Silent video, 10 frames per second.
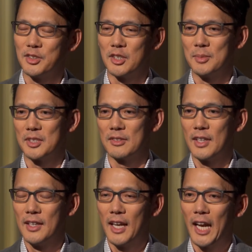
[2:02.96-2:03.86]
in terms of
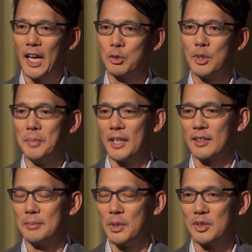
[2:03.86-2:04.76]
how do we
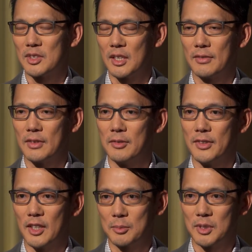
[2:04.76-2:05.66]
make the most out of the
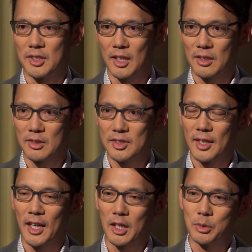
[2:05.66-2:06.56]
available dollars?
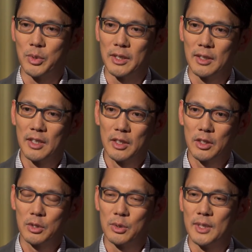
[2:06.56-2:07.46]
How do we
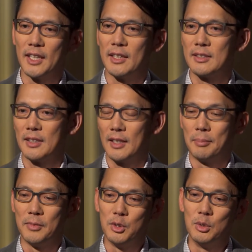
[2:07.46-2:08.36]
create
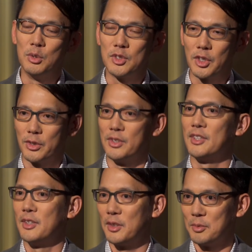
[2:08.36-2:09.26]
and use
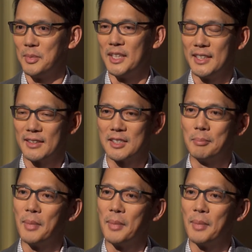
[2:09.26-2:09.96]
earned and owned media to